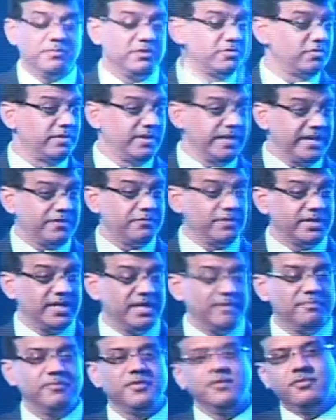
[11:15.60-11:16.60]
to relate with
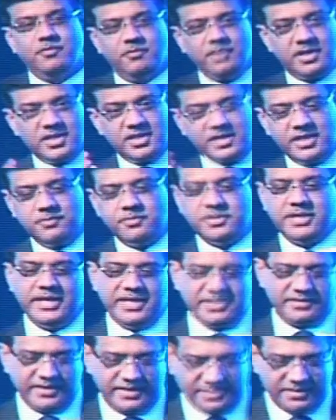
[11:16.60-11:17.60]
them, we can deal with anything.